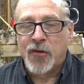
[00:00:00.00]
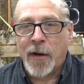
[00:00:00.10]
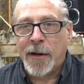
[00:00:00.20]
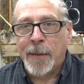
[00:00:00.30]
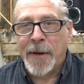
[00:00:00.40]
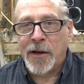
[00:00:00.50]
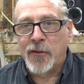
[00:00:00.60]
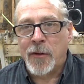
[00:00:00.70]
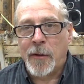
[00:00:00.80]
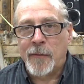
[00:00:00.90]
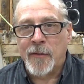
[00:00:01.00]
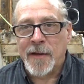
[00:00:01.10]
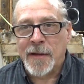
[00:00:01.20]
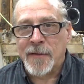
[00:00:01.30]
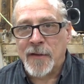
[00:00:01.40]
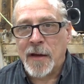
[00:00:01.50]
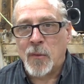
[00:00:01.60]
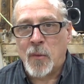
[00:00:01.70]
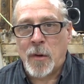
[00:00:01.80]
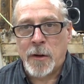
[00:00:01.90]
trying to make sure everything's
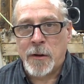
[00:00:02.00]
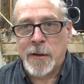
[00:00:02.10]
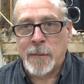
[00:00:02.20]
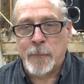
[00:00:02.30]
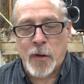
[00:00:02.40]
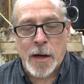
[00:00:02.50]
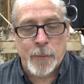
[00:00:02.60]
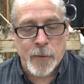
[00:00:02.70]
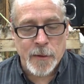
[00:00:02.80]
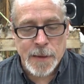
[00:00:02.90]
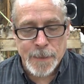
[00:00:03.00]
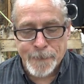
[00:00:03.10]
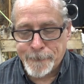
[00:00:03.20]
getting watered in properly.